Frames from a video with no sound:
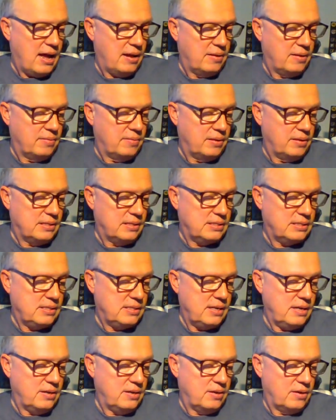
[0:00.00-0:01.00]
Let's
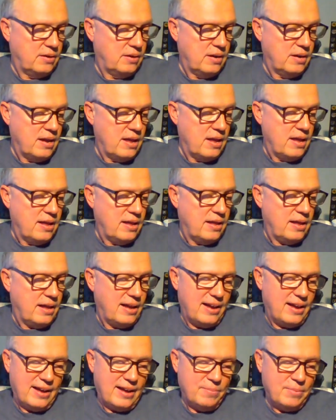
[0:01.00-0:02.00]
see here.
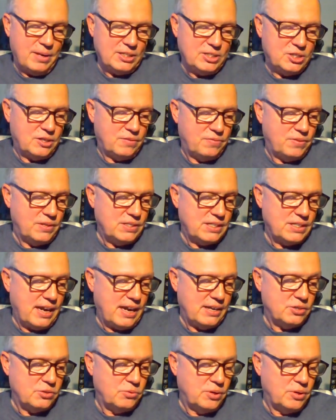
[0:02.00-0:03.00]
I'm not sure if this
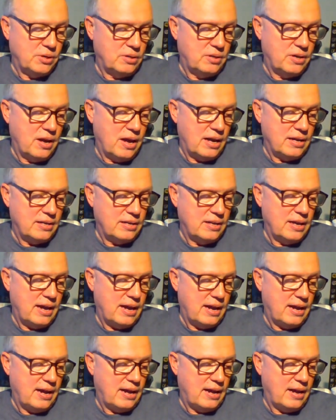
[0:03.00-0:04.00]
guy's real or not.
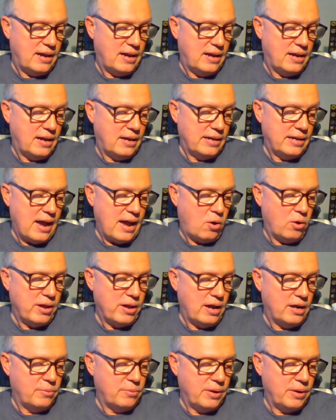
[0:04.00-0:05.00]
Yeah. Oh
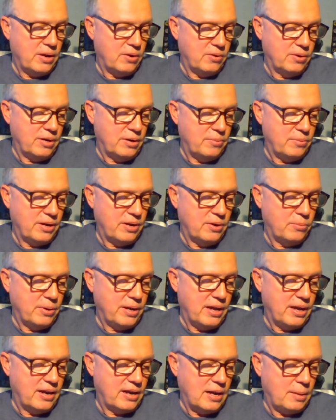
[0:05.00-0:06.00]
yeah. Here we go. Here we go.
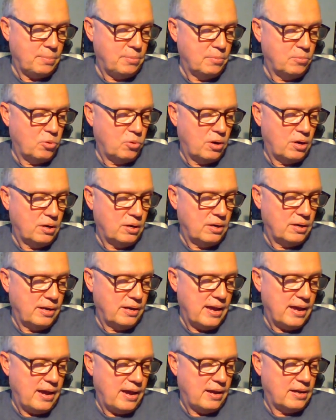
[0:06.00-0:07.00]
We got a couple more.
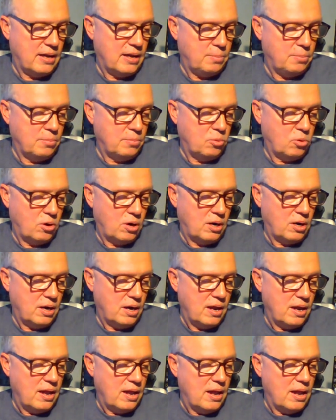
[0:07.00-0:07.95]
Yeah. A couple more.